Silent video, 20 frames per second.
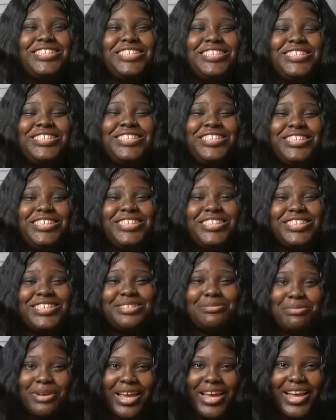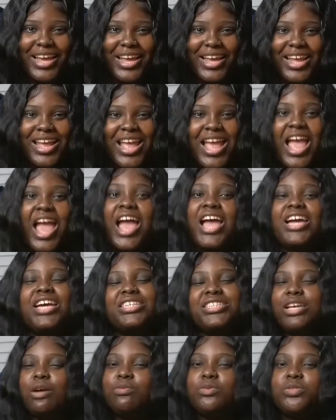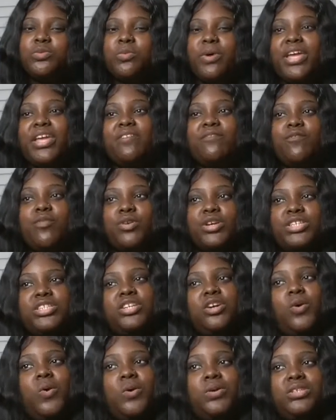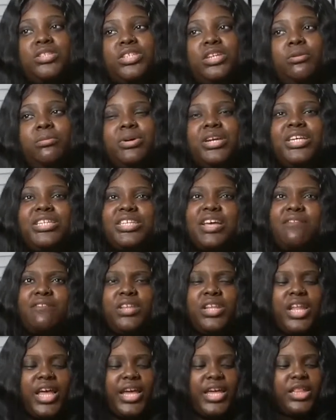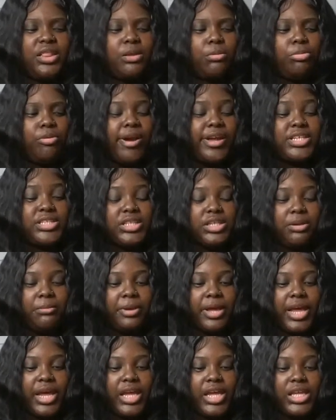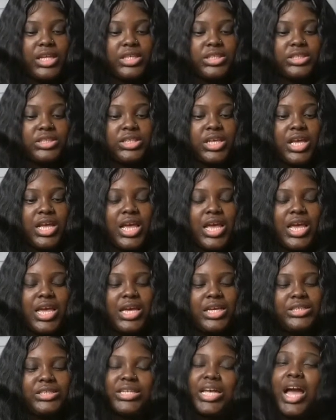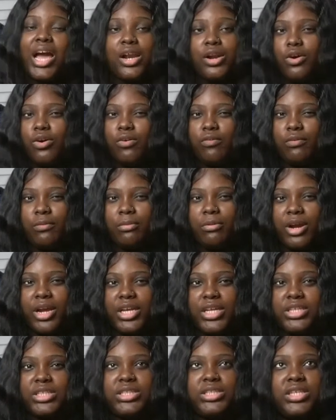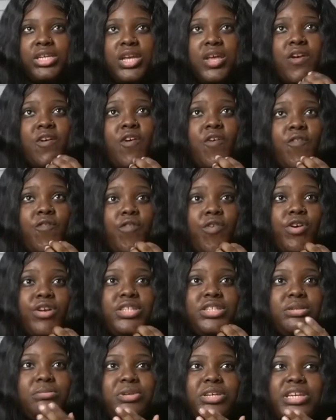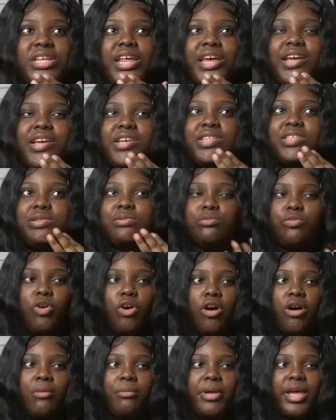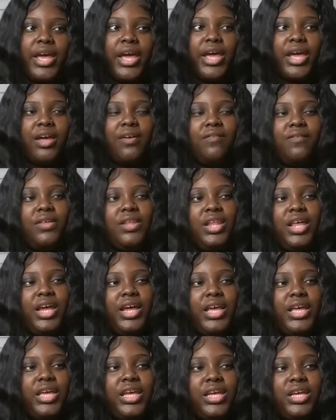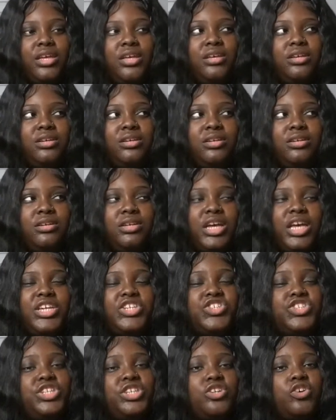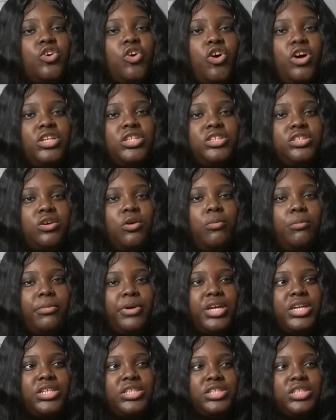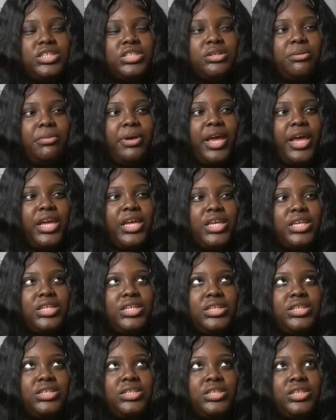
to see this bag because I was waiting for it to go on sale because I feel like the price of the bag is it's kind of overpriced. For it to be like a small bag, I feel like it shouldn't cost so much because the bag is